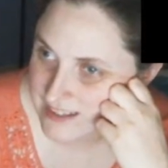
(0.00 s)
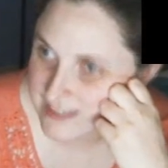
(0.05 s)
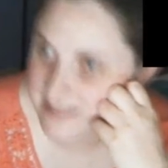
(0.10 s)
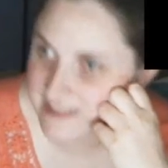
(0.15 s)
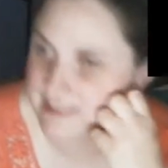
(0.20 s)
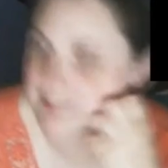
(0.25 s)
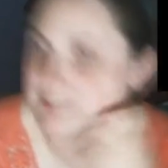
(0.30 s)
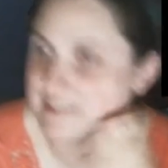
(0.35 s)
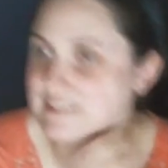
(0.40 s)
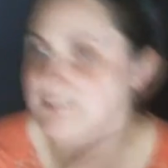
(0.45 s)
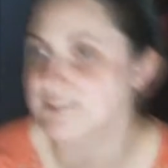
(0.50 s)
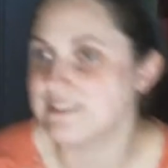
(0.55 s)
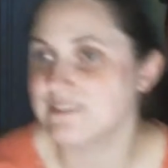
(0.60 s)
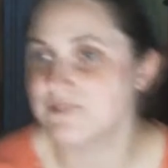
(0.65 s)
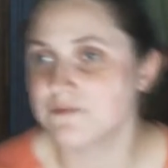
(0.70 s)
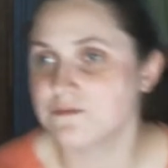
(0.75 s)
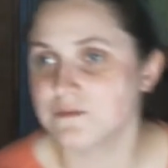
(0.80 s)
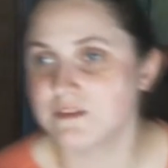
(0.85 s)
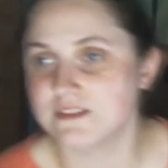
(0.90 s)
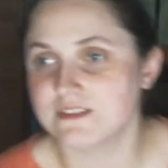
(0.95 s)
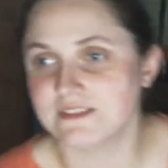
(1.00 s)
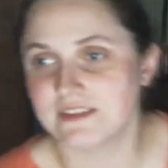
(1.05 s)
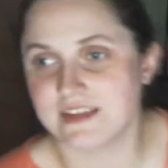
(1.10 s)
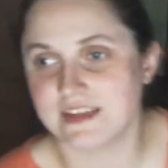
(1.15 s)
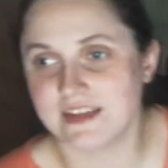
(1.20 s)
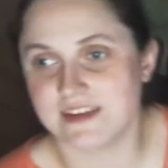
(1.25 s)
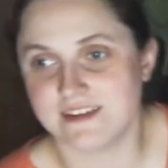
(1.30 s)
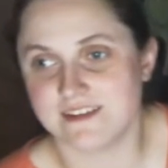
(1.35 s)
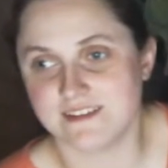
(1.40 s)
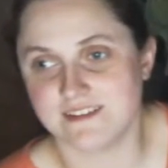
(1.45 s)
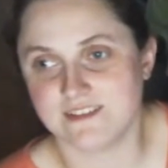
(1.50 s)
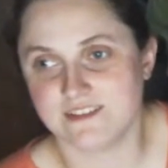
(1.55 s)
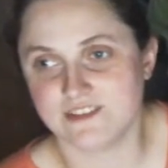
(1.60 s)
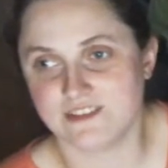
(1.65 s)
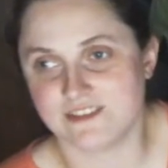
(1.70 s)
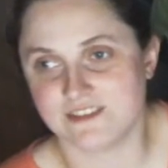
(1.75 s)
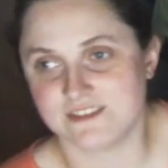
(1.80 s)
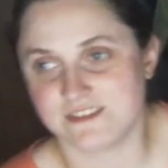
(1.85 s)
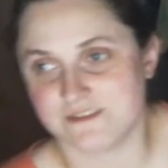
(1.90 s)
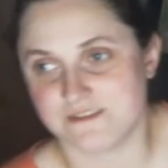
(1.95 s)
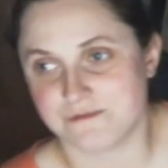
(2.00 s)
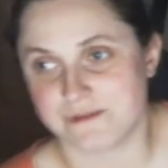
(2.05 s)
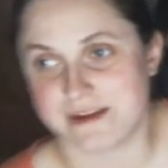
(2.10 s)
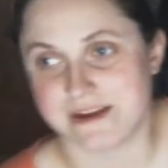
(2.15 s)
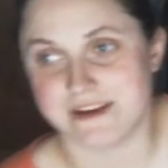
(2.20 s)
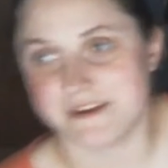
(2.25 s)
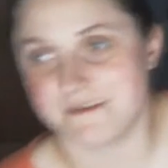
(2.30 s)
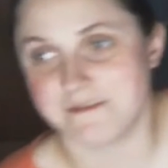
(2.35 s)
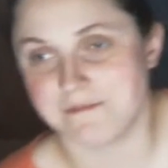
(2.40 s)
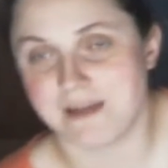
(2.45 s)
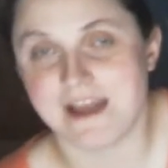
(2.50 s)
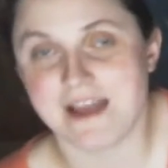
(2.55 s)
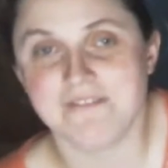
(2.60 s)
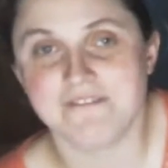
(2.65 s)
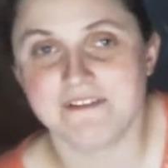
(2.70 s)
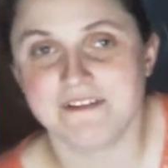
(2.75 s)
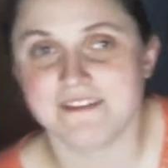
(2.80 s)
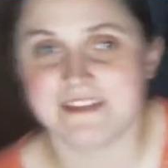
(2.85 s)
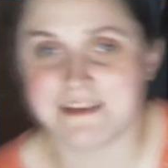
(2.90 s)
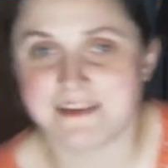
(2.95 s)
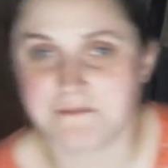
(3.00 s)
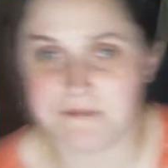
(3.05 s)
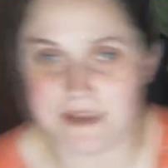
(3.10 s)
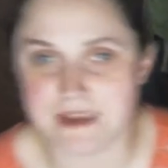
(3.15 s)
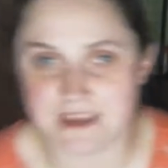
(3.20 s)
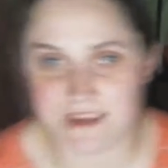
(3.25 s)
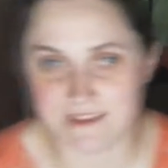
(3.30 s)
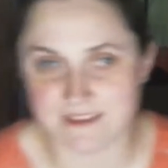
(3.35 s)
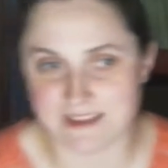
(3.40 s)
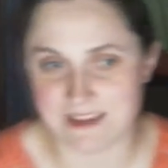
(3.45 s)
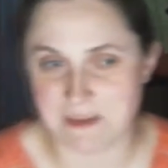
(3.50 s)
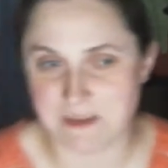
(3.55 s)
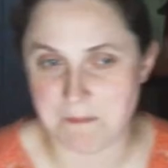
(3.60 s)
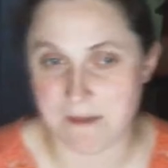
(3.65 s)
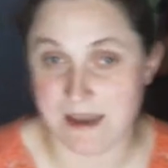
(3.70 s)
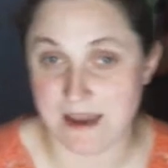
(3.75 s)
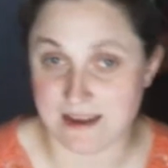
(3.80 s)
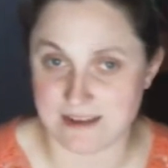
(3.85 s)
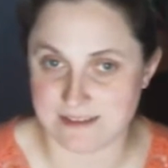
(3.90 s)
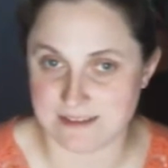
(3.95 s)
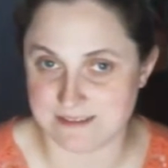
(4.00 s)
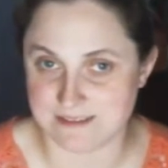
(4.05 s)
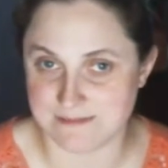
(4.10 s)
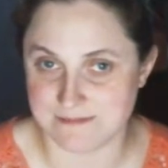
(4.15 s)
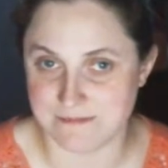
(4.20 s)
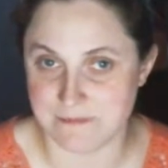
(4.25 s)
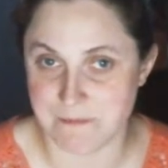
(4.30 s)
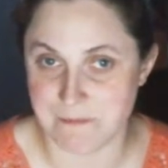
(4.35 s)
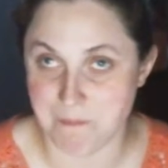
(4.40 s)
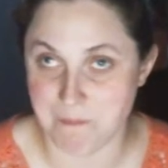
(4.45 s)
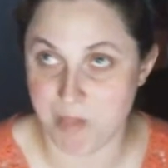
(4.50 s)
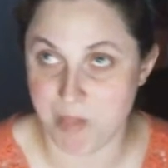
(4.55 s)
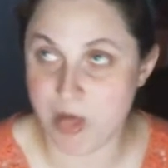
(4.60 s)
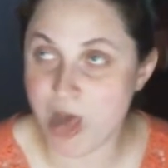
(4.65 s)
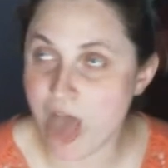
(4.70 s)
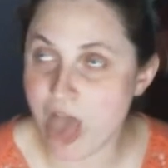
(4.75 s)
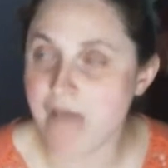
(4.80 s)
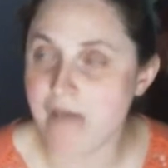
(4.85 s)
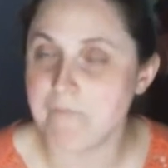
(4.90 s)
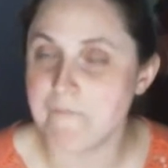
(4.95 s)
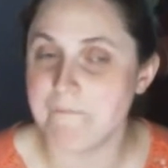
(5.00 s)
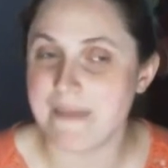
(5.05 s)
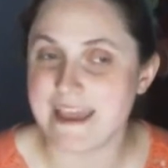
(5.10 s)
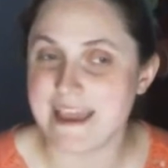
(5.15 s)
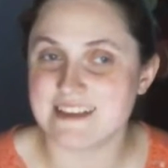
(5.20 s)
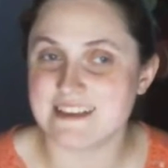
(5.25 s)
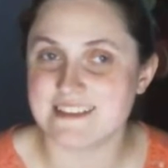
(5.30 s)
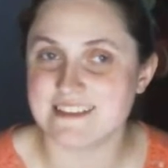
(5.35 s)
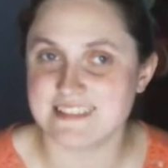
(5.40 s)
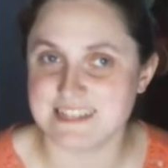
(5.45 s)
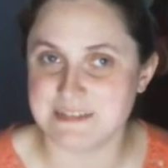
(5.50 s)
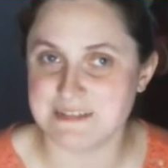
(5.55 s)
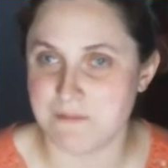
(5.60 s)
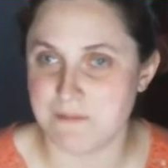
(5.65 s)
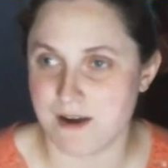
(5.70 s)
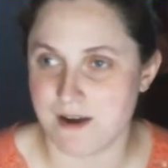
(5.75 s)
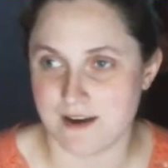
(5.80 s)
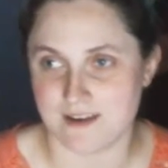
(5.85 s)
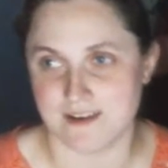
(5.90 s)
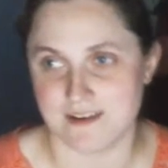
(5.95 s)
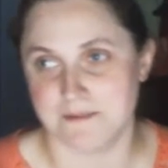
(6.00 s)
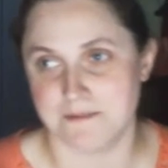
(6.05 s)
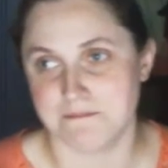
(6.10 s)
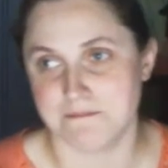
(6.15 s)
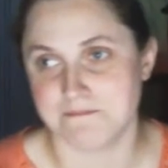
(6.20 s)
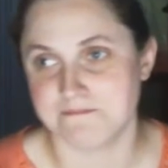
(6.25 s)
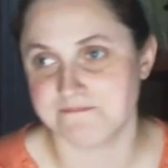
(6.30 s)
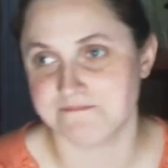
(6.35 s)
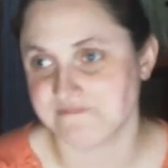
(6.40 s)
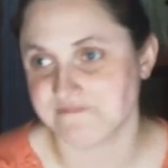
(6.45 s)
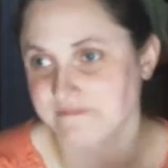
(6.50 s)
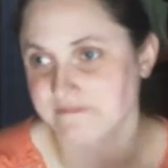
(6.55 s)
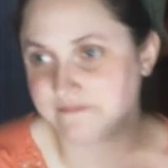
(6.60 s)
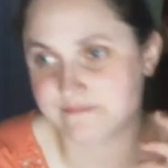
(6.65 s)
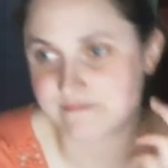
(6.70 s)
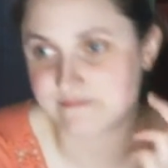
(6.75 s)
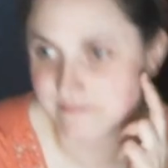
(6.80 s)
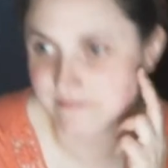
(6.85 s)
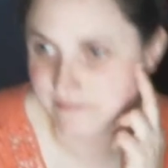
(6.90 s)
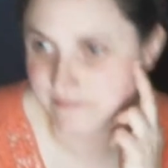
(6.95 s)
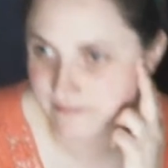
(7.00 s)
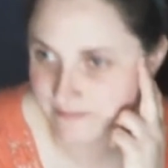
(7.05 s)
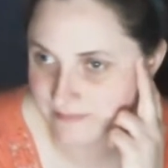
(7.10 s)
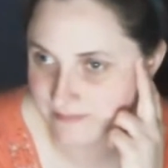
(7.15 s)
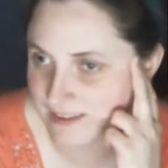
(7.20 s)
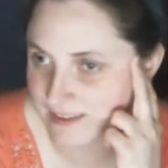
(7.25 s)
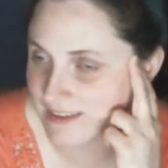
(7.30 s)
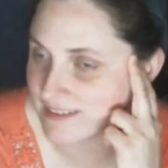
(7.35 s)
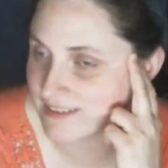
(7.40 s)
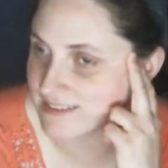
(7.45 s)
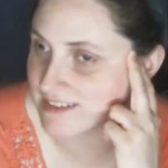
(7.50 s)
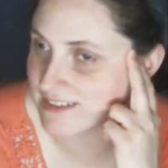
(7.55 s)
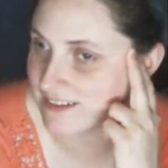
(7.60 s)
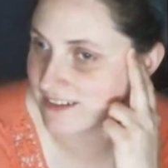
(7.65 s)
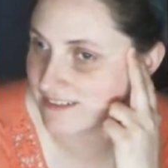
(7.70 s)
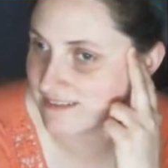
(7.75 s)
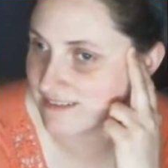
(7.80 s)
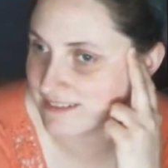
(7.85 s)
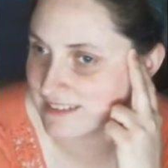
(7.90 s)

This was just a random, I felt like making like a magazine mock-up. So,